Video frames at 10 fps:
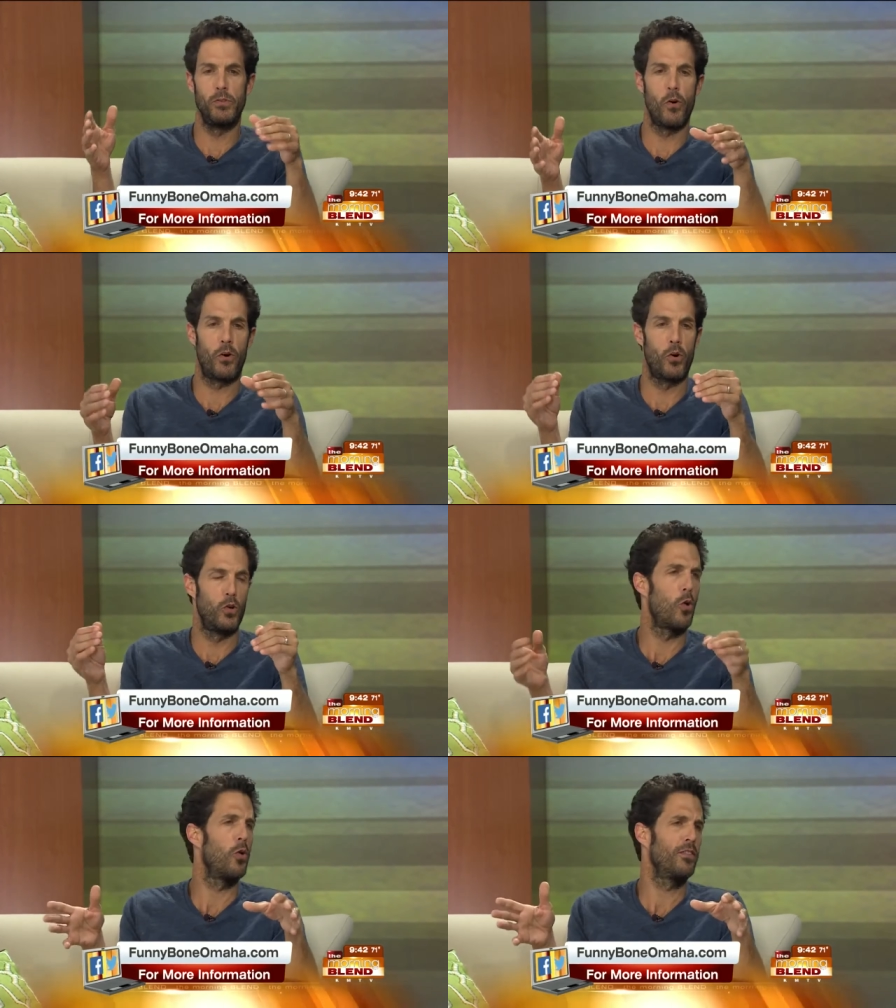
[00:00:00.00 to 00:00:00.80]
York called
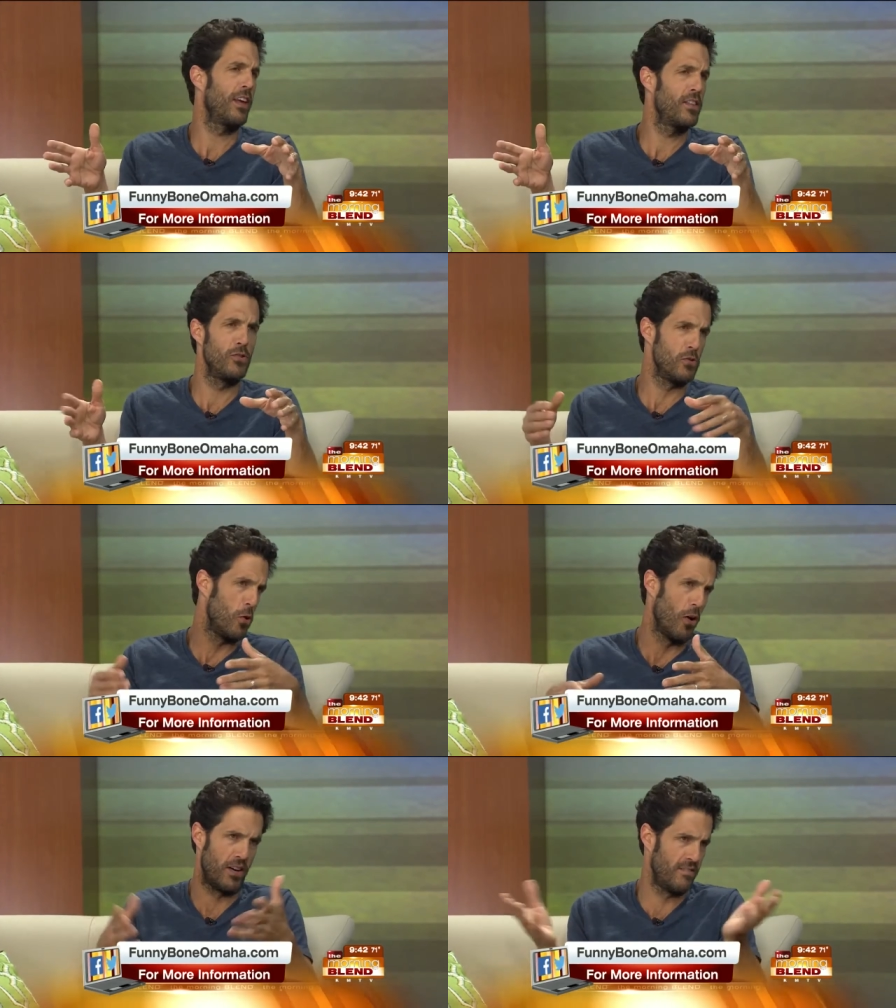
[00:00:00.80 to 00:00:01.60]
Horsehead, New
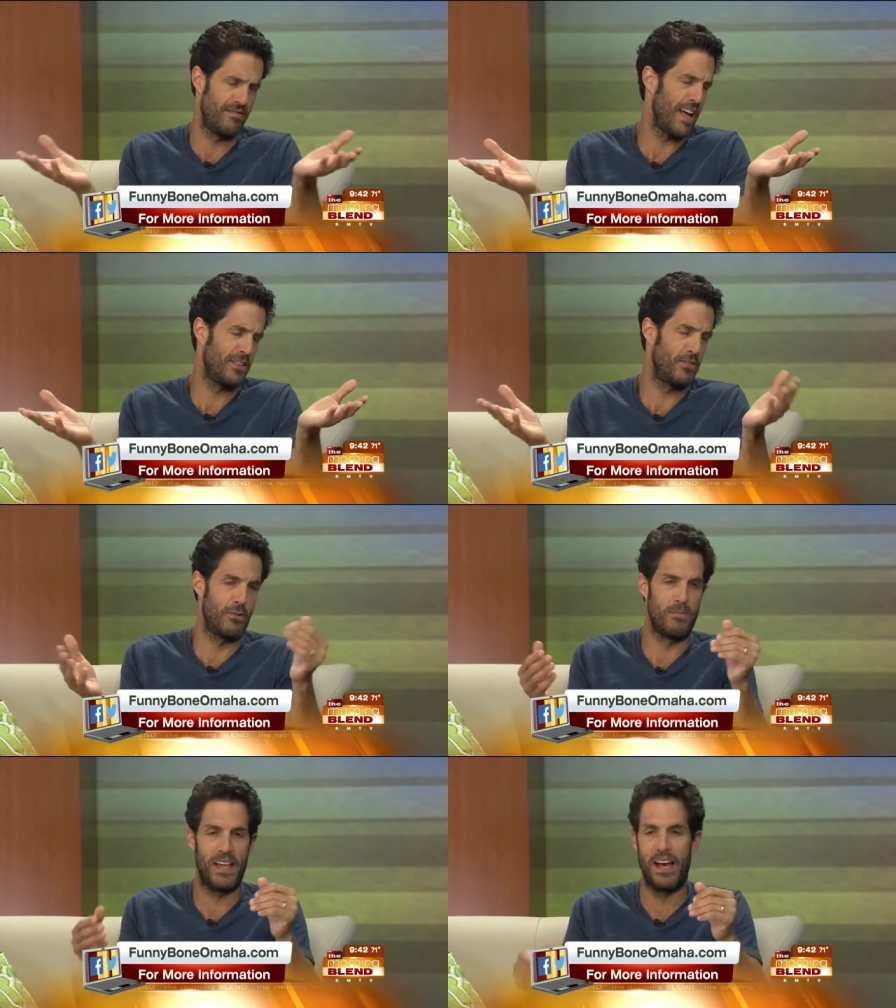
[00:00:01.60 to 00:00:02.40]
York, mm -hmm.
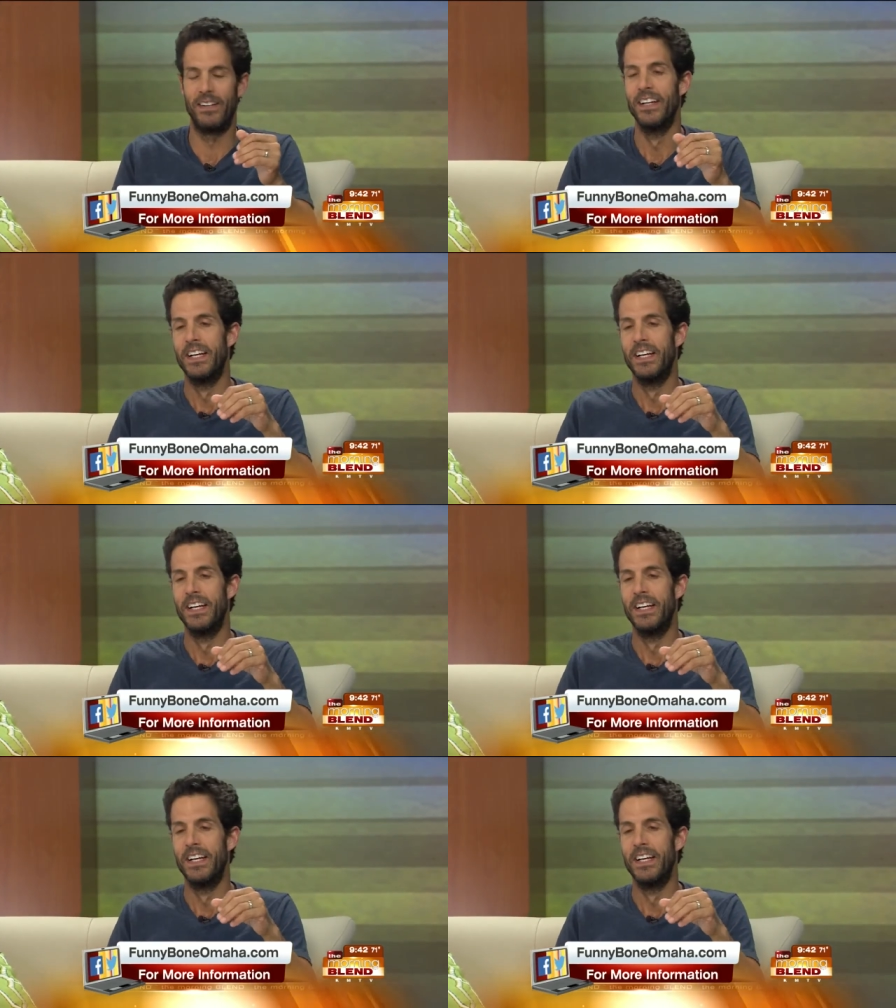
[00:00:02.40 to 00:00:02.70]
nondescript town.